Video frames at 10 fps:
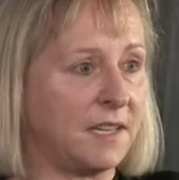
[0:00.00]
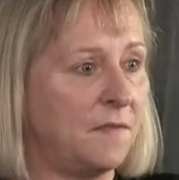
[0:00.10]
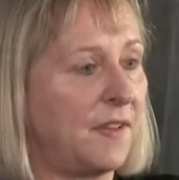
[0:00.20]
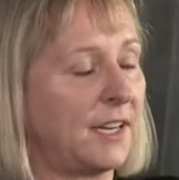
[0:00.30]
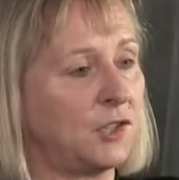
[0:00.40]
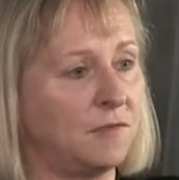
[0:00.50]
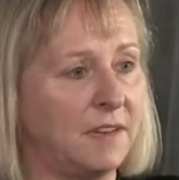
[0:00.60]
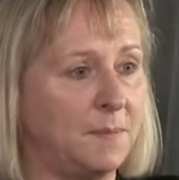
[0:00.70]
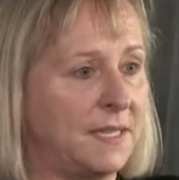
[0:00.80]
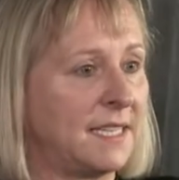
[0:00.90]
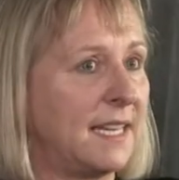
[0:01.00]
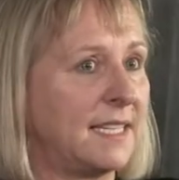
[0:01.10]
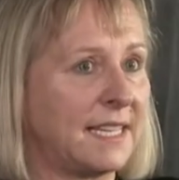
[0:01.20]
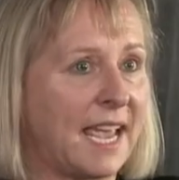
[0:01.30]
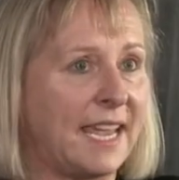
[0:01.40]
confectionery,
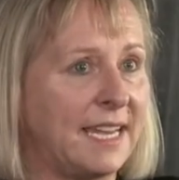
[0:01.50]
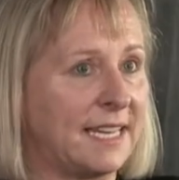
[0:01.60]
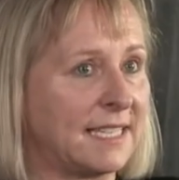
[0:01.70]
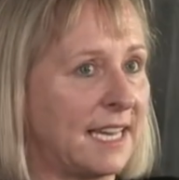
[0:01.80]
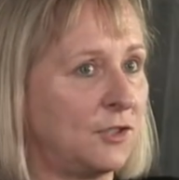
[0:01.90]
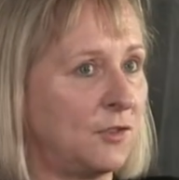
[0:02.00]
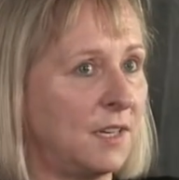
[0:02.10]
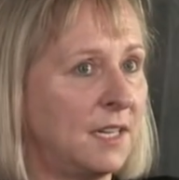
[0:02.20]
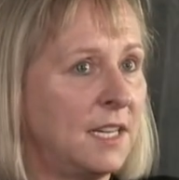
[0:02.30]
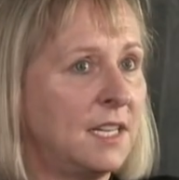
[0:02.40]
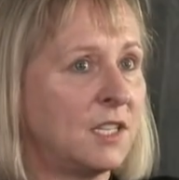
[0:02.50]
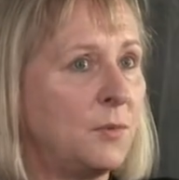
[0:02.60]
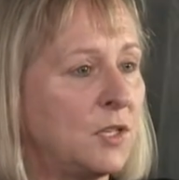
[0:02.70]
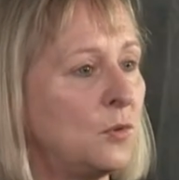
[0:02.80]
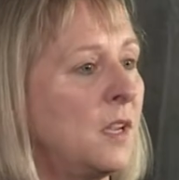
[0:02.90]
biscuits, cake, etc. So
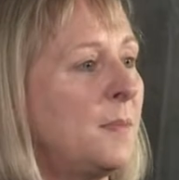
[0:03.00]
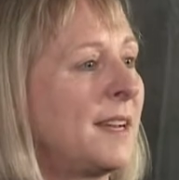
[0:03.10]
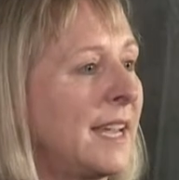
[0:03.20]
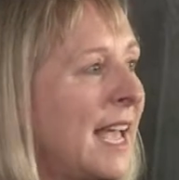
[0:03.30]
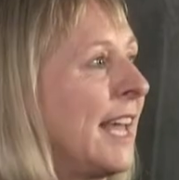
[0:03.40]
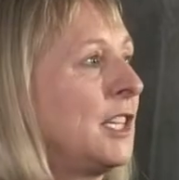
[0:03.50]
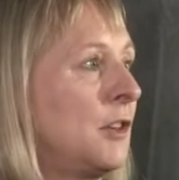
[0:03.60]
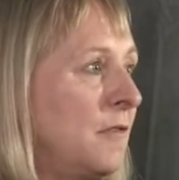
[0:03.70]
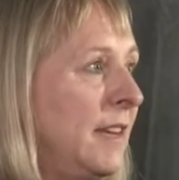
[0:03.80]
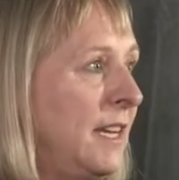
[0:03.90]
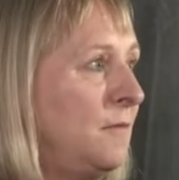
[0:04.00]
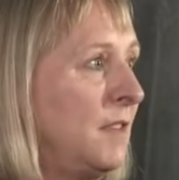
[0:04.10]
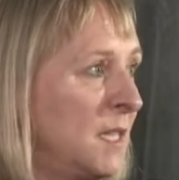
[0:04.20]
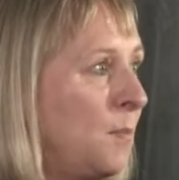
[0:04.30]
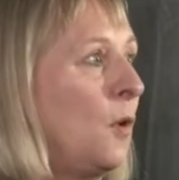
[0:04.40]
we're talking about a category
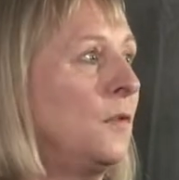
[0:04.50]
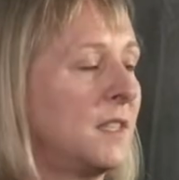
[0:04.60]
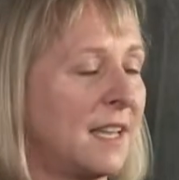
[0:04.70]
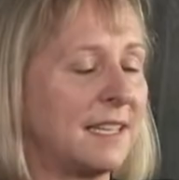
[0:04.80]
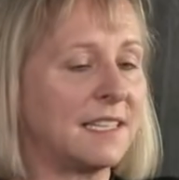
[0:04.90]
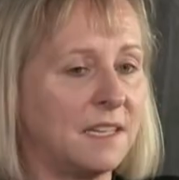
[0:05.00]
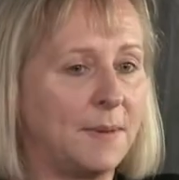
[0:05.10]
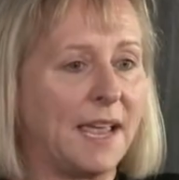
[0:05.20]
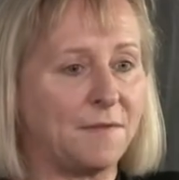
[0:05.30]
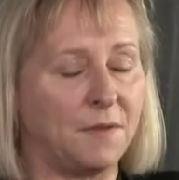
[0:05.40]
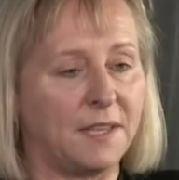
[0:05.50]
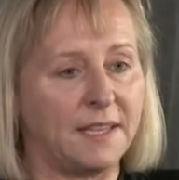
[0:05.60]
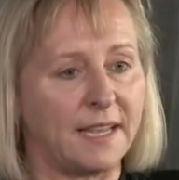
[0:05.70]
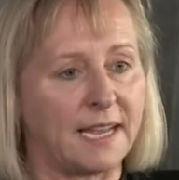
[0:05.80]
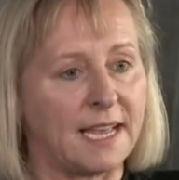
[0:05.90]
response. That's going to be everything
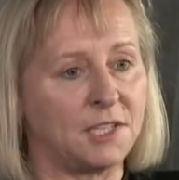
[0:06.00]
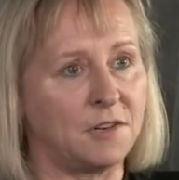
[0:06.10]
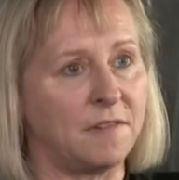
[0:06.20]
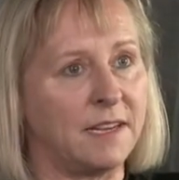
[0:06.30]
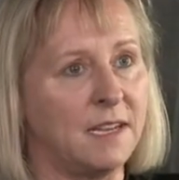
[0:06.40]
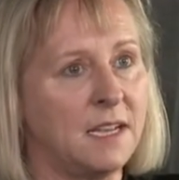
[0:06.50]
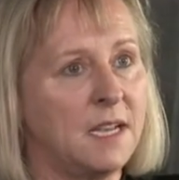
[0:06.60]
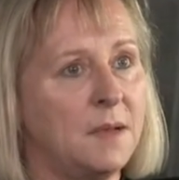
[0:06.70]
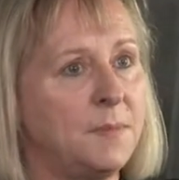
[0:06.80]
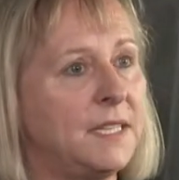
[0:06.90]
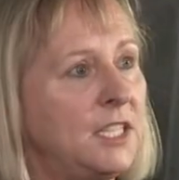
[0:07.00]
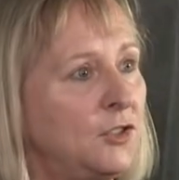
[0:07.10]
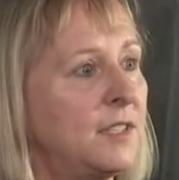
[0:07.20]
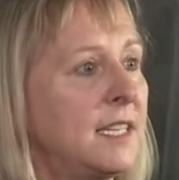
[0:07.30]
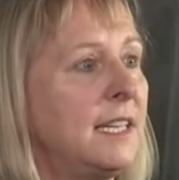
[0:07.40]
in that category. But
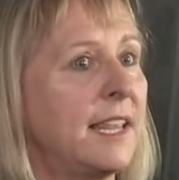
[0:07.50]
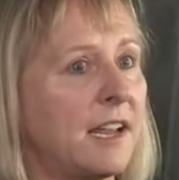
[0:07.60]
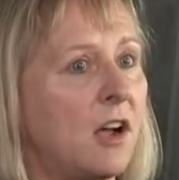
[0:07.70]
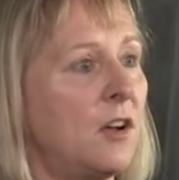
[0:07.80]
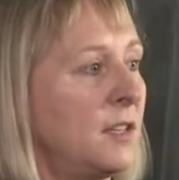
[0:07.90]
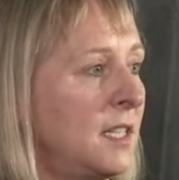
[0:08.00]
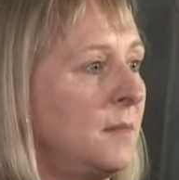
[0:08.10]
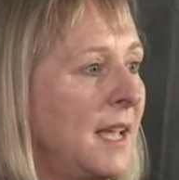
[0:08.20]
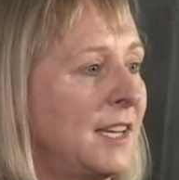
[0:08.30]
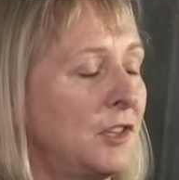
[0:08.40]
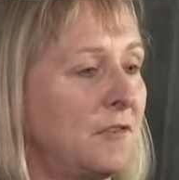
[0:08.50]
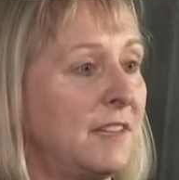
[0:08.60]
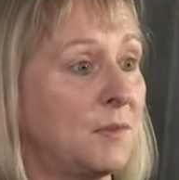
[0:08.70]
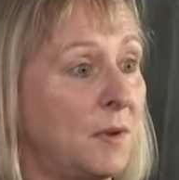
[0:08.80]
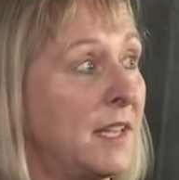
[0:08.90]
interestingly, there are some
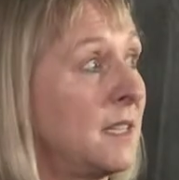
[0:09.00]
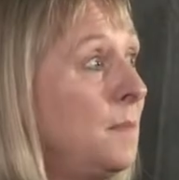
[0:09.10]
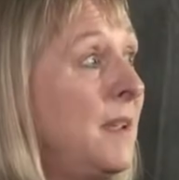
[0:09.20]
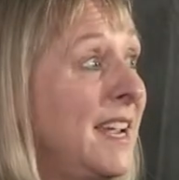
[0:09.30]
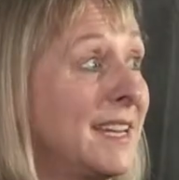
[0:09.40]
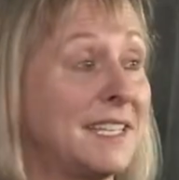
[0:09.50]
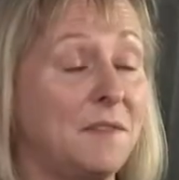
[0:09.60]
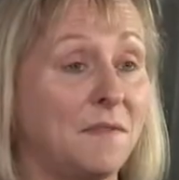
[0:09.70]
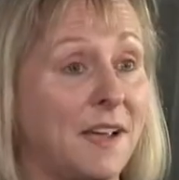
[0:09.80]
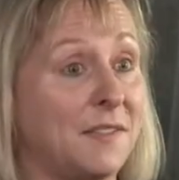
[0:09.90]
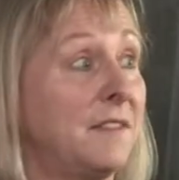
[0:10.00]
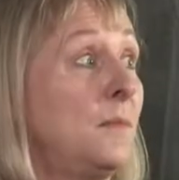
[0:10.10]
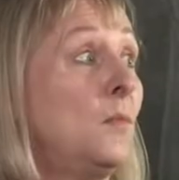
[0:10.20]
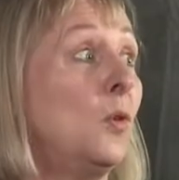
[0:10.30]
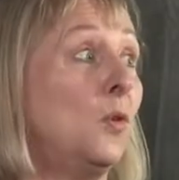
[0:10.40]
categories where there's a mix. And in fact, there are
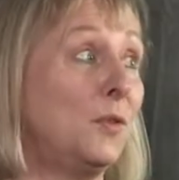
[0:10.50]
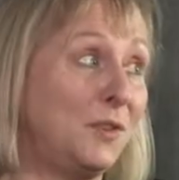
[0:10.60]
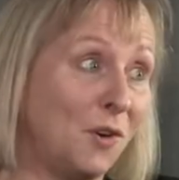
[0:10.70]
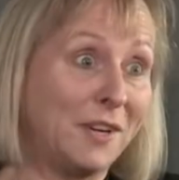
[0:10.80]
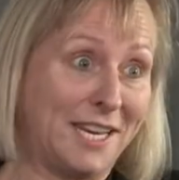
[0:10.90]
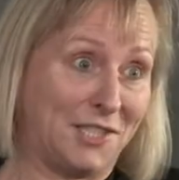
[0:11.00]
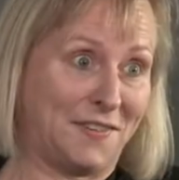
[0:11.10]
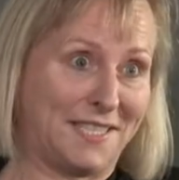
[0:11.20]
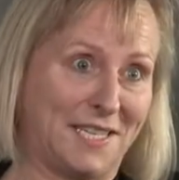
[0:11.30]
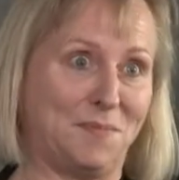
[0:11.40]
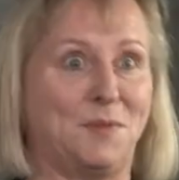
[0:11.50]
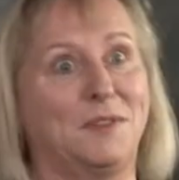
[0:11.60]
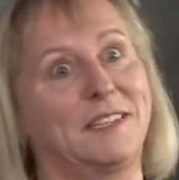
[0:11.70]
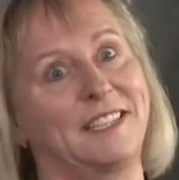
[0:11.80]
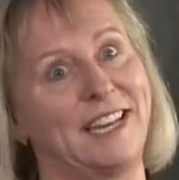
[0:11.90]
more non-HFSS
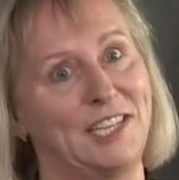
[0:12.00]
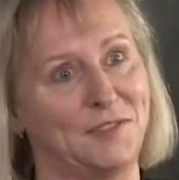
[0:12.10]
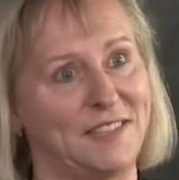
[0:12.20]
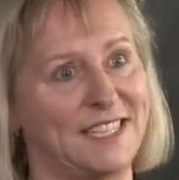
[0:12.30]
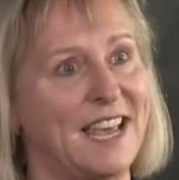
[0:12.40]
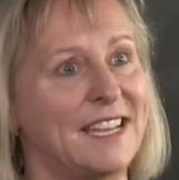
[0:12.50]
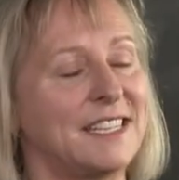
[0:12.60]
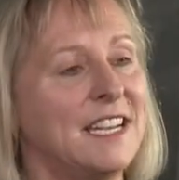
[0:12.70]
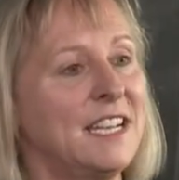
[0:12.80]
products than HFSS.